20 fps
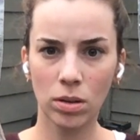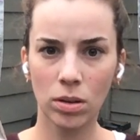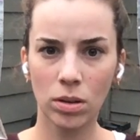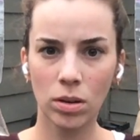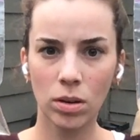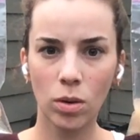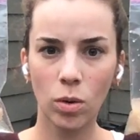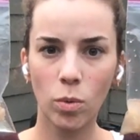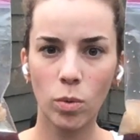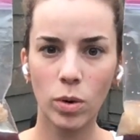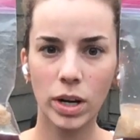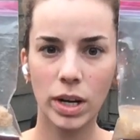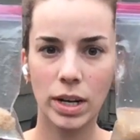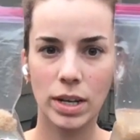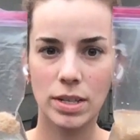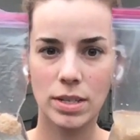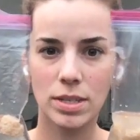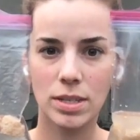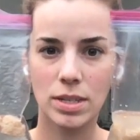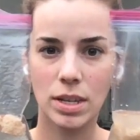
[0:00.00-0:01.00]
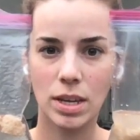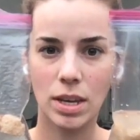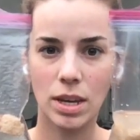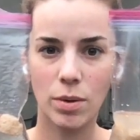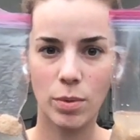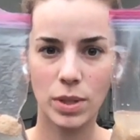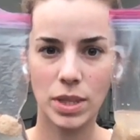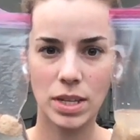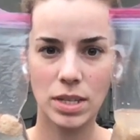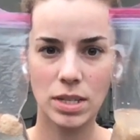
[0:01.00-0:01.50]
We're gonna see what the
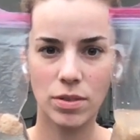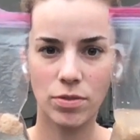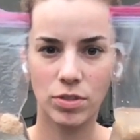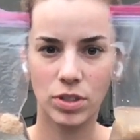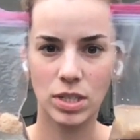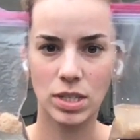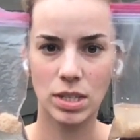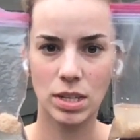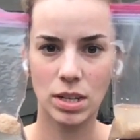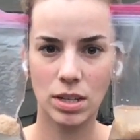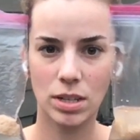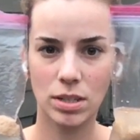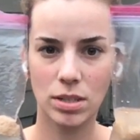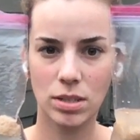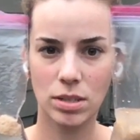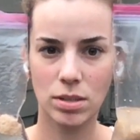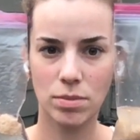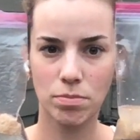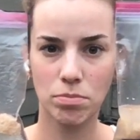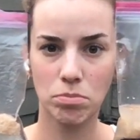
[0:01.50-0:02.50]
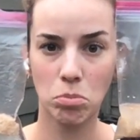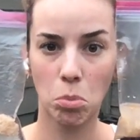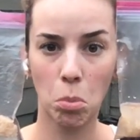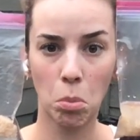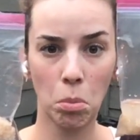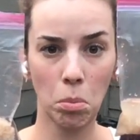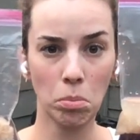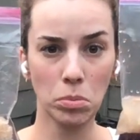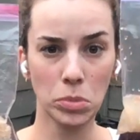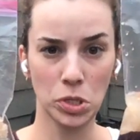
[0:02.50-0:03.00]
difference is.
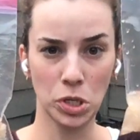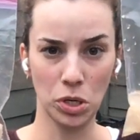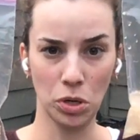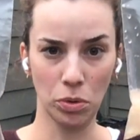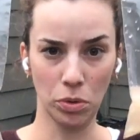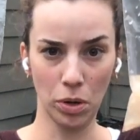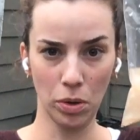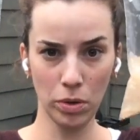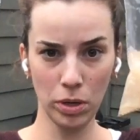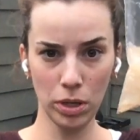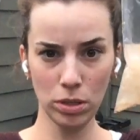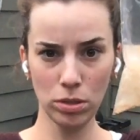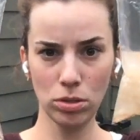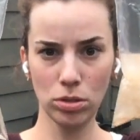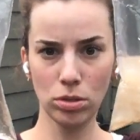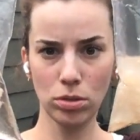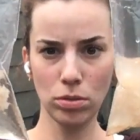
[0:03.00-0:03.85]
Do you notice?